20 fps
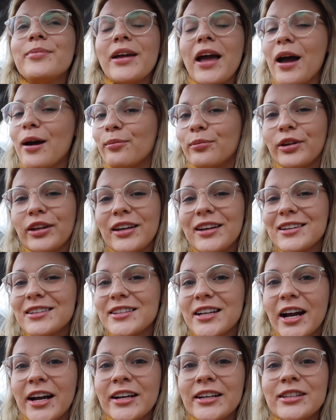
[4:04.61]
But yeah, I'm really
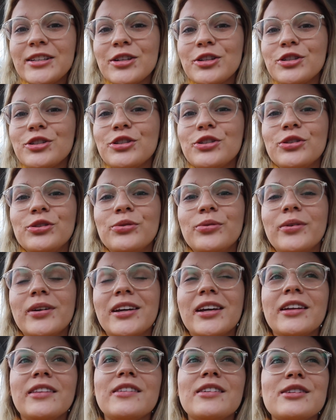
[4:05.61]
excited to
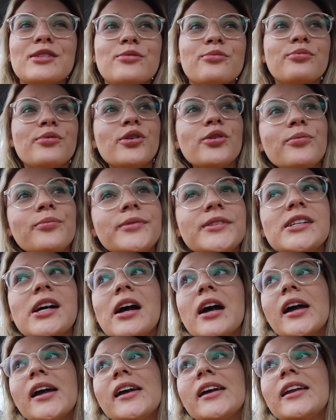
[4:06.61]
get this room
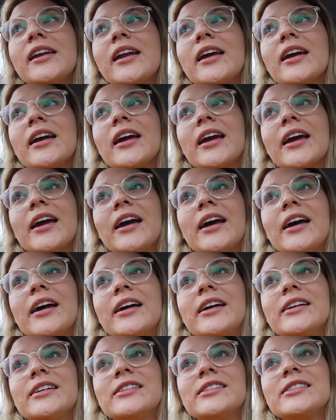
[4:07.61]
done
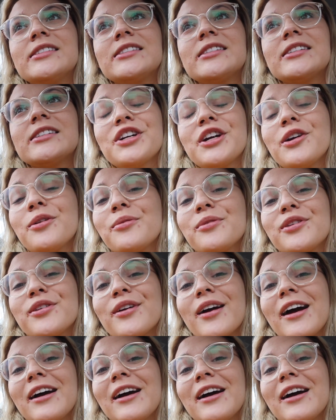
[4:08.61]
and share it with you